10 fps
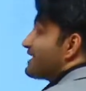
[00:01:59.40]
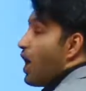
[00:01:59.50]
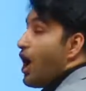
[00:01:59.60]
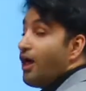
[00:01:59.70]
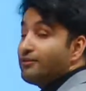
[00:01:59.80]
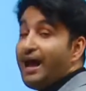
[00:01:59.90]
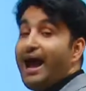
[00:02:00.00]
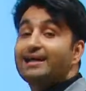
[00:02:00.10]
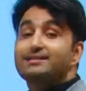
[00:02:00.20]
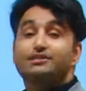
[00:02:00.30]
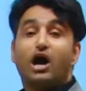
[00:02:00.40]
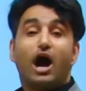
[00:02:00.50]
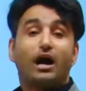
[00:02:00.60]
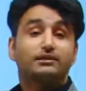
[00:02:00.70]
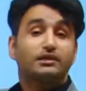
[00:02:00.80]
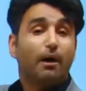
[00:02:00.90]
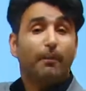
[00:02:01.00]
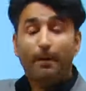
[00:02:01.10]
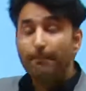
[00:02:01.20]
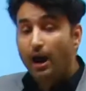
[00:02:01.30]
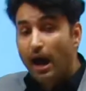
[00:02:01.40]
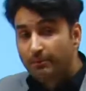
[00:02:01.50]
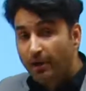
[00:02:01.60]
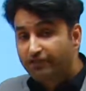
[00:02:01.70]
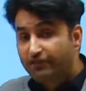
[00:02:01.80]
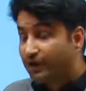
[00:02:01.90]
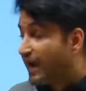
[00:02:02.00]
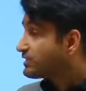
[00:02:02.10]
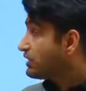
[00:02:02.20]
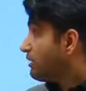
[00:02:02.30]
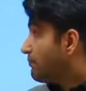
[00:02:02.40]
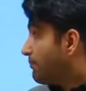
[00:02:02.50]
all the x's on top and bottom of the fraction